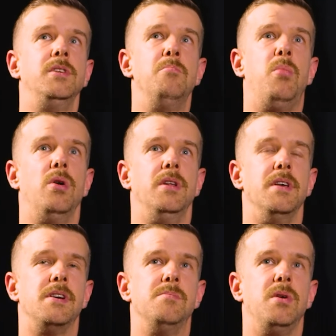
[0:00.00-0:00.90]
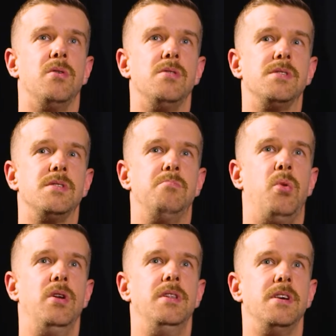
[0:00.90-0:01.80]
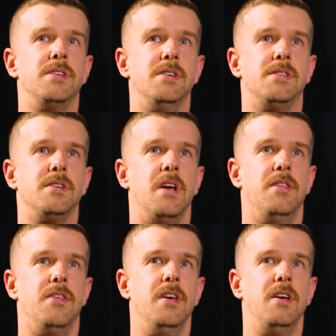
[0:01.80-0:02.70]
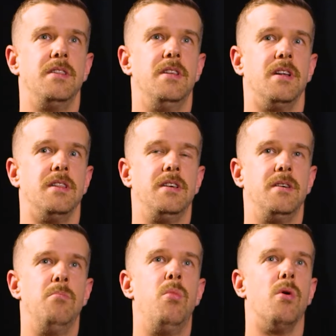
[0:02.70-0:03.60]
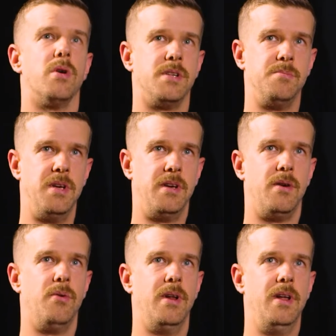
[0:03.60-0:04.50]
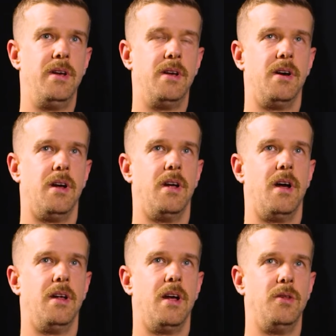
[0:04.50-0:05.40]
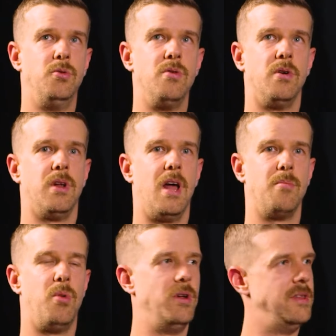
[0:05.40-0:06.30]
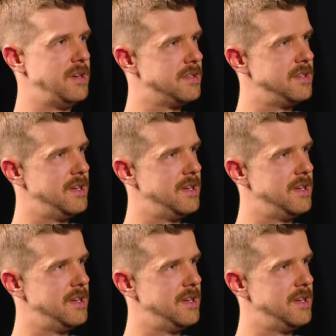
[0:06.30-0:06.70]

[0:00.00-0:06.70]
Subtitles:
in politics because politics it's a thing that bores me, really. I do not like politics.